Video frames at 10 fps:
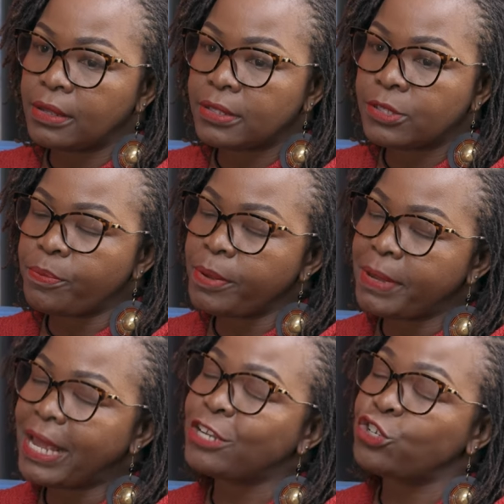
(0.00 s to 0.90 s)
so
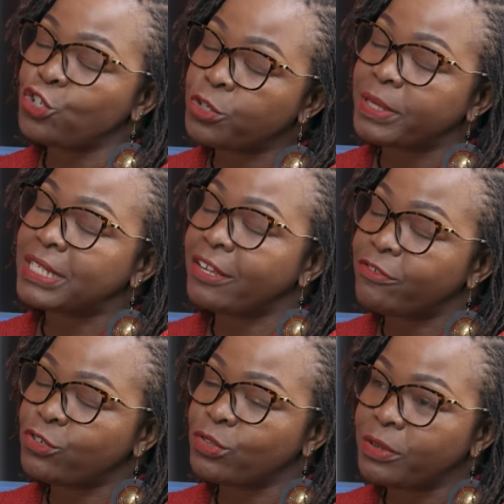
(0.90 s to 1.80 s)
maybe I introduce
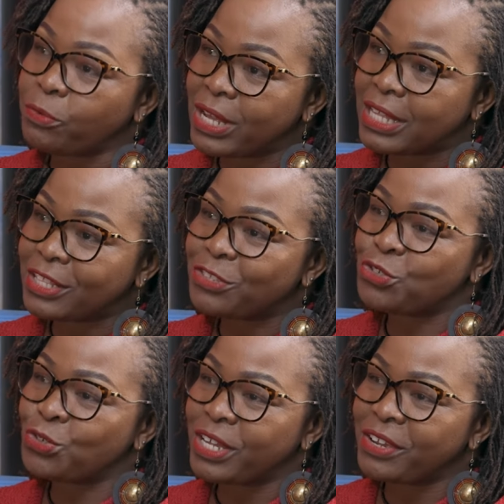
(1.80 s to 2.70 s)
myself to the
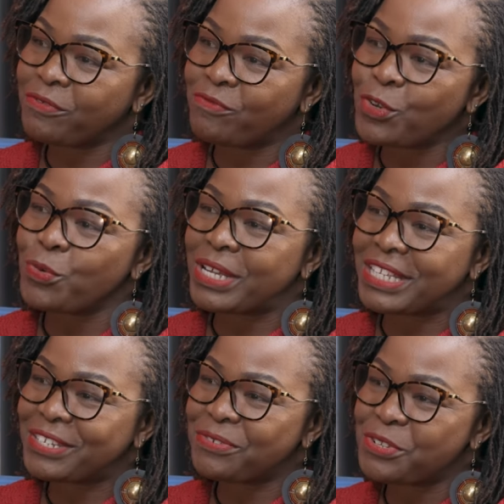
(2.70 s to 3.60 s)
to the
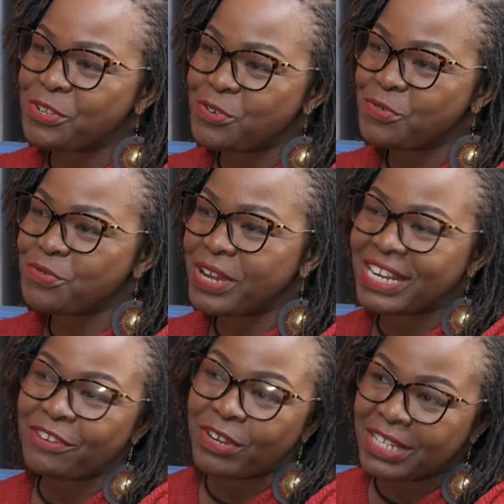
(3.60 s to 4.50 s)
viewers who knew a
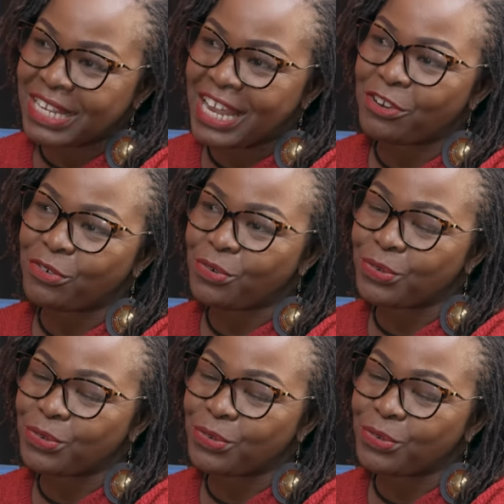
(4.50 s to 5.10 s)
different side or